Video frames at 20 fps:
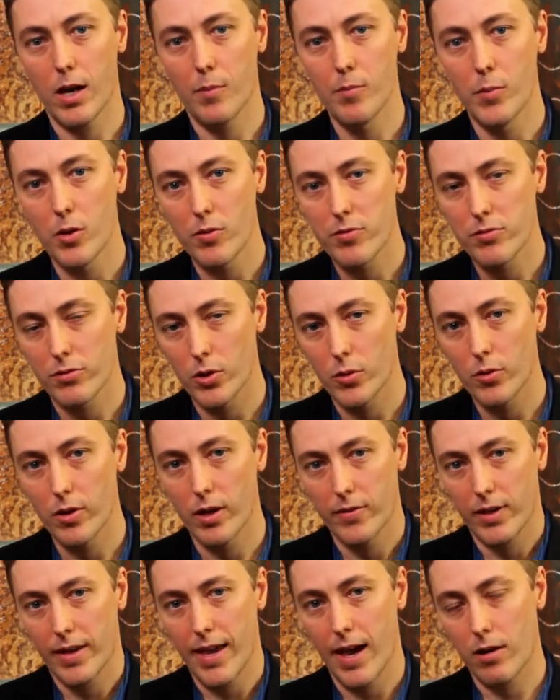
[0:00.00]
moves through
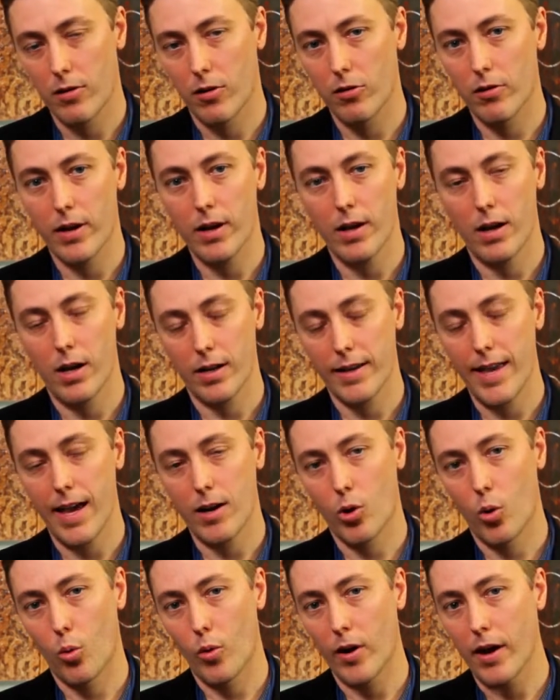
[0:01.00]
in the
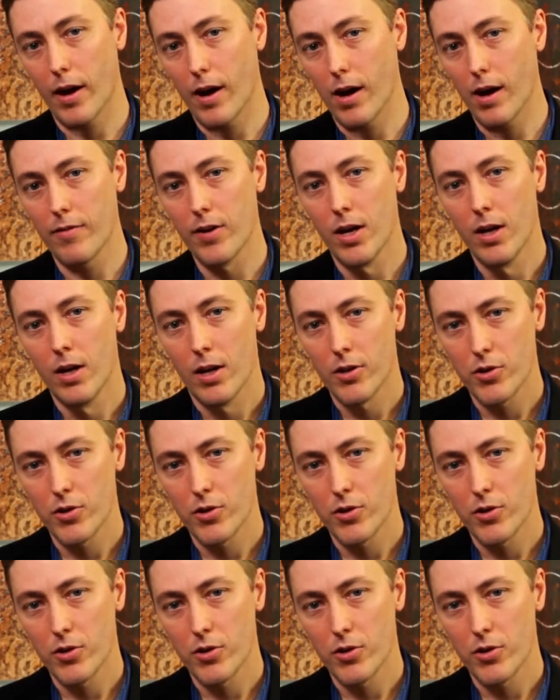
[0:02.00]
category of